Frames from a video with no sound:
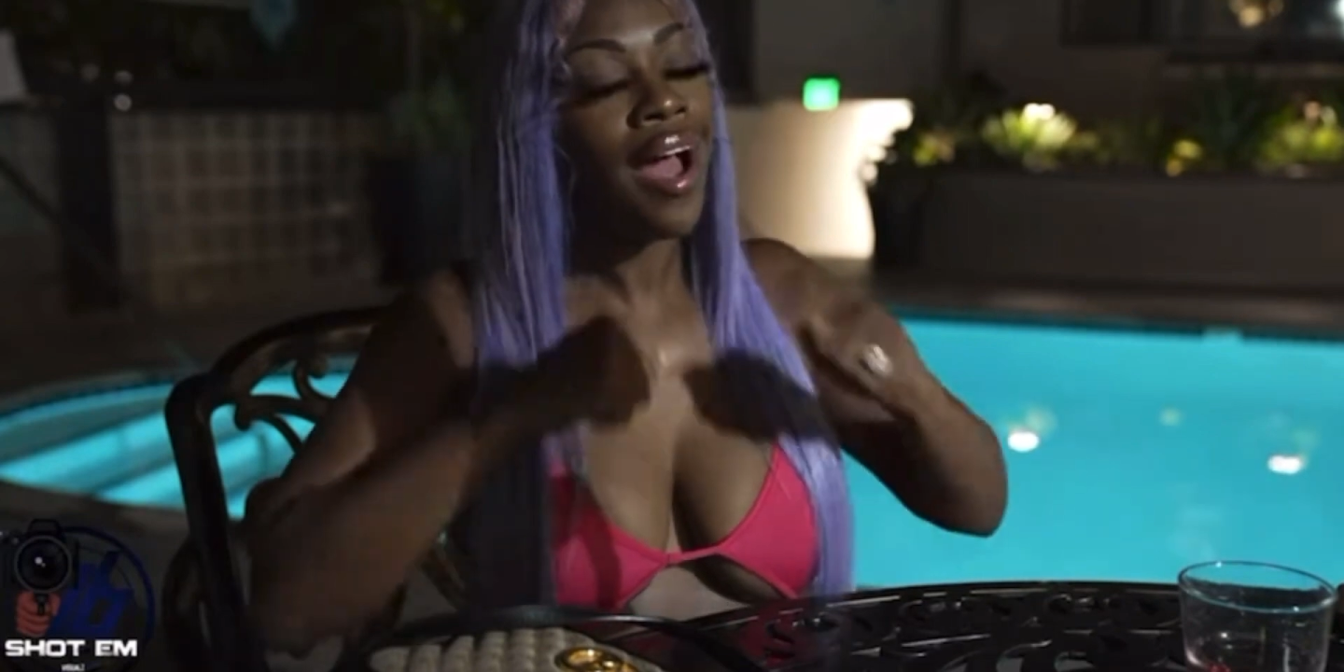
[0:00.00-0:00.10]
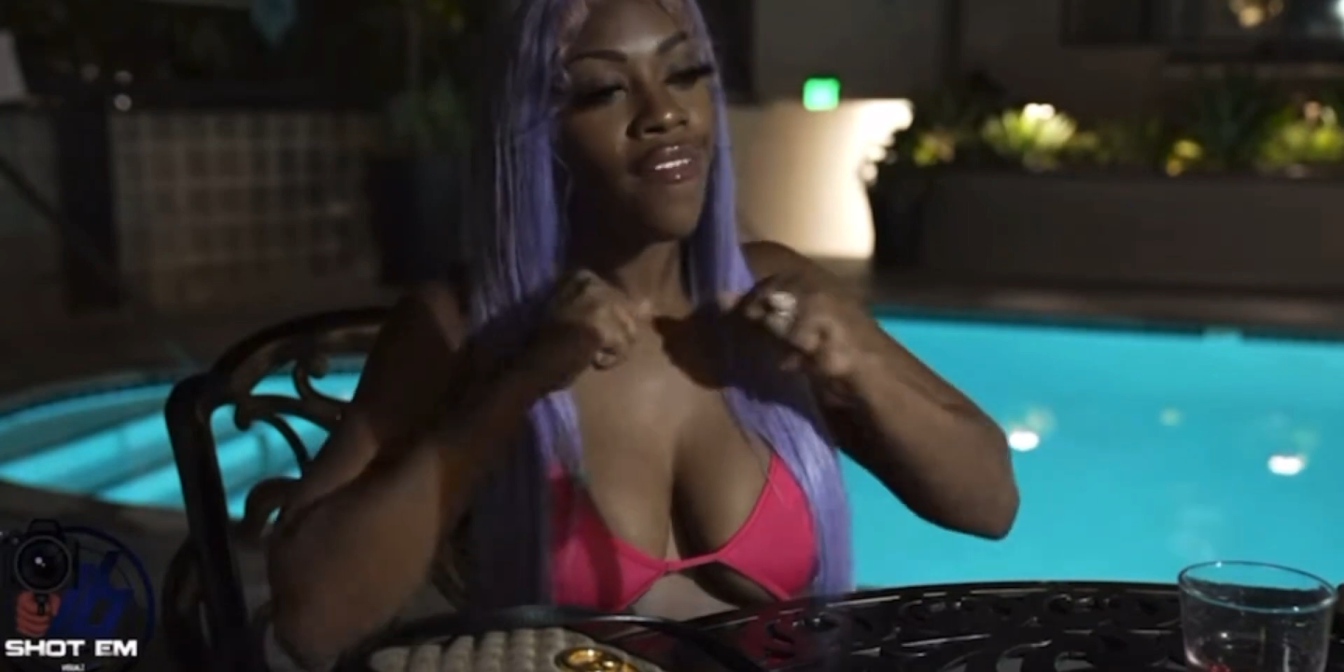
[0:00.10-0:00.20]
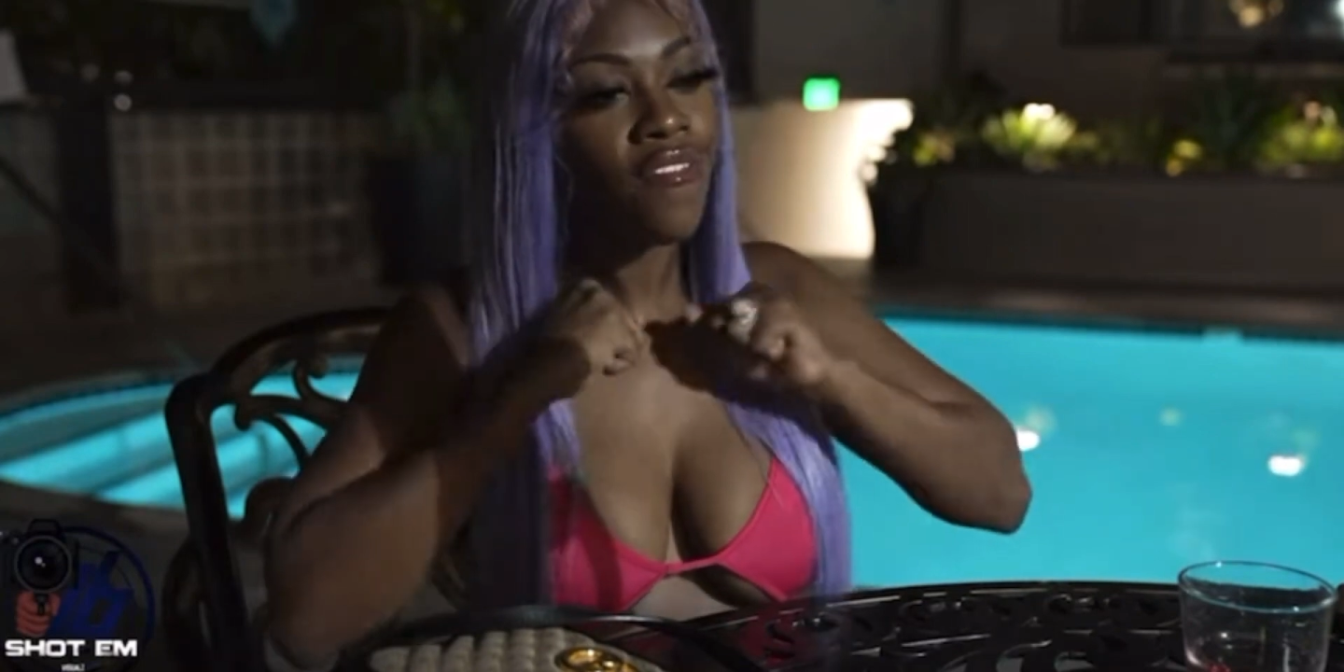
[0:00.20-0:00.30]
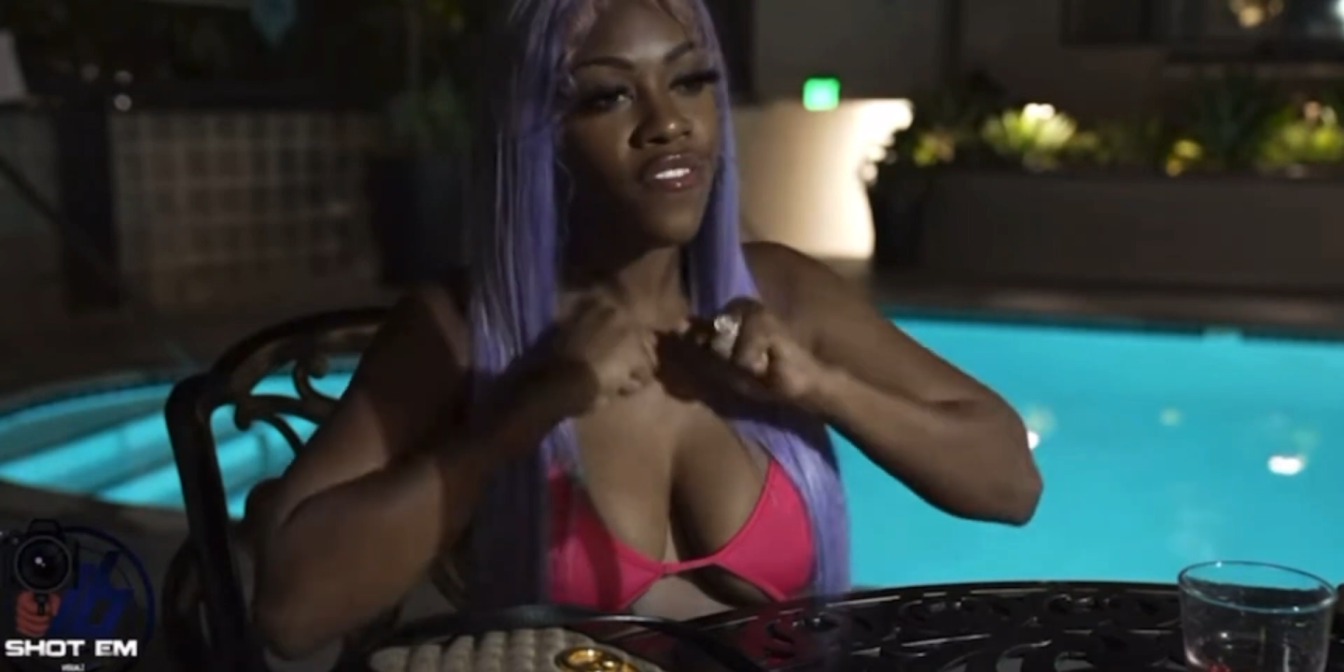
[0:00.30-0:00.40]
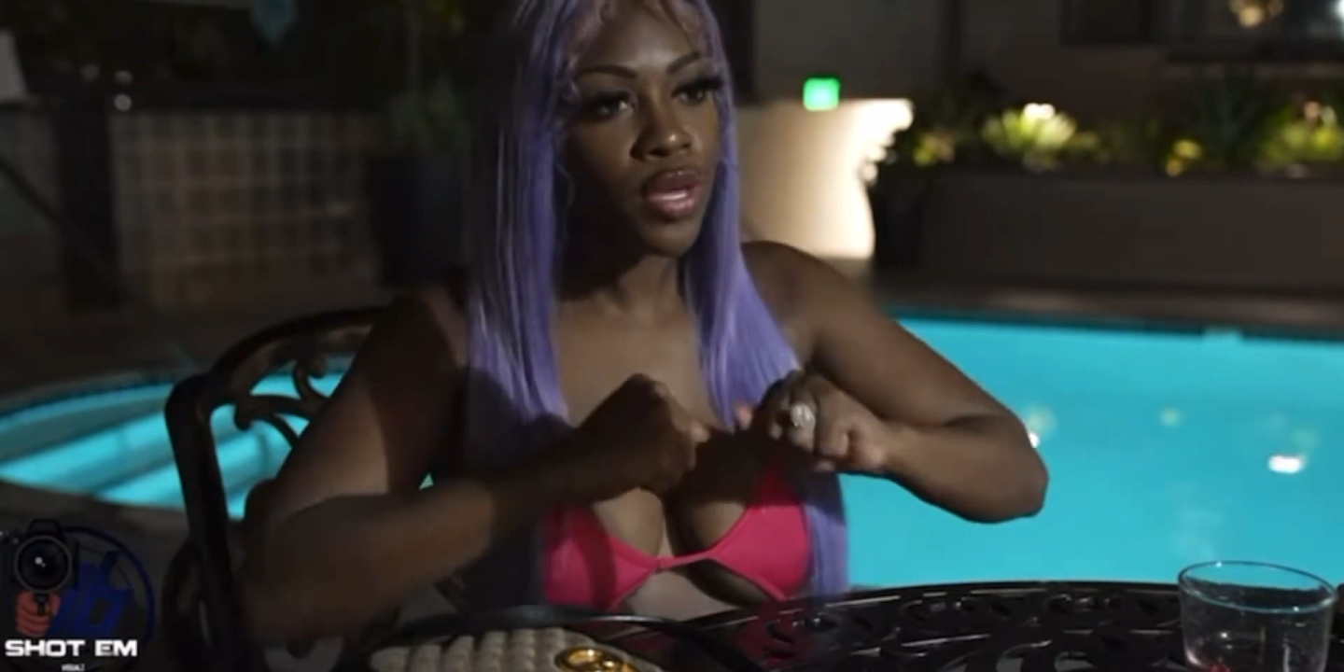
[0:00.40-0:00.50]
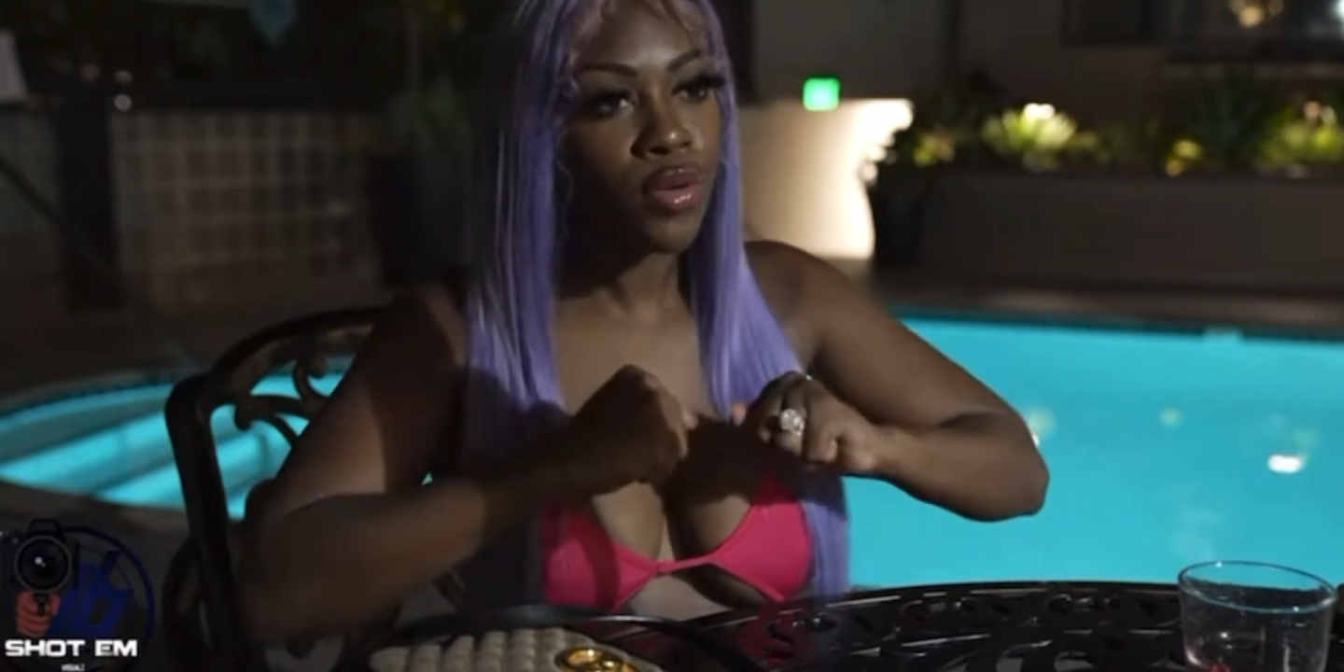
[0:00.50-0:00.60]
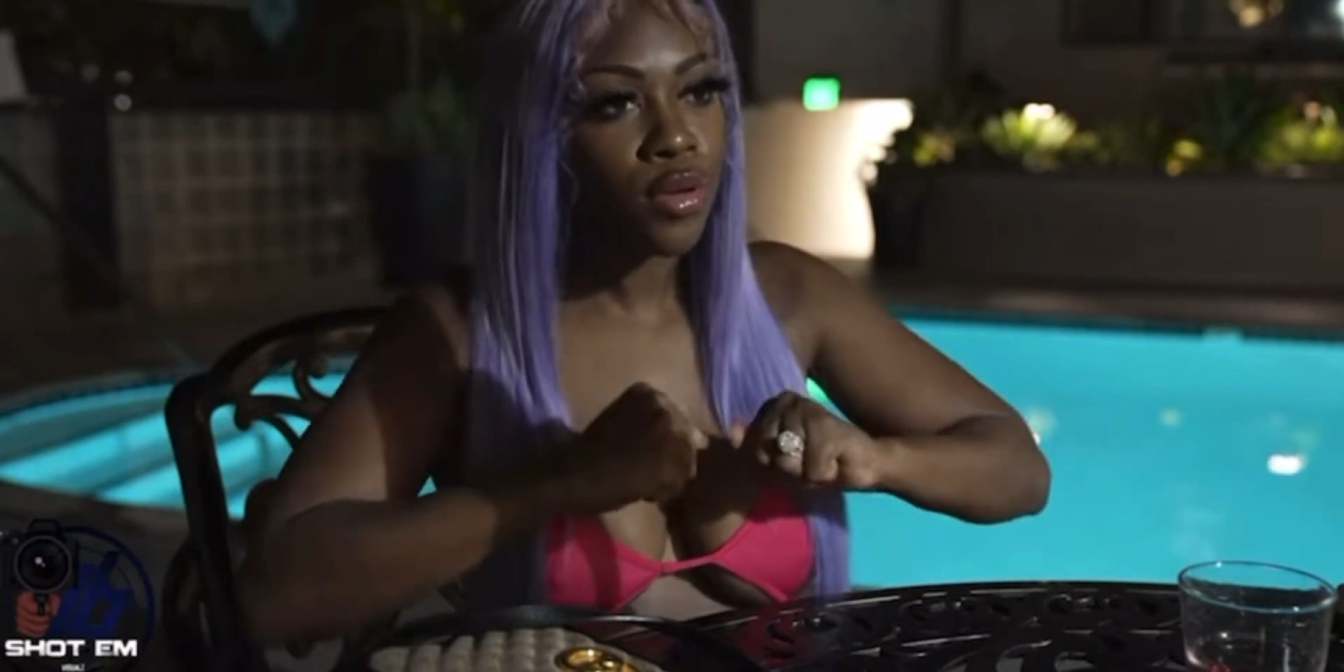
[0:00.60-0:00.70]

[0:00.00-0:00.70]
I feel